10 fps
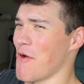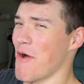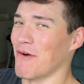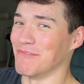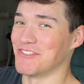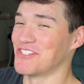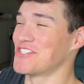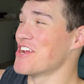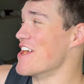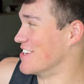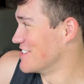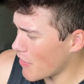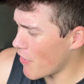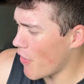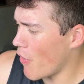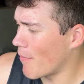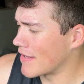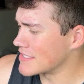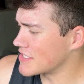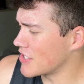Oh, shit. Oh,
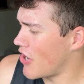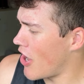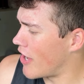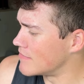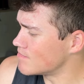my God.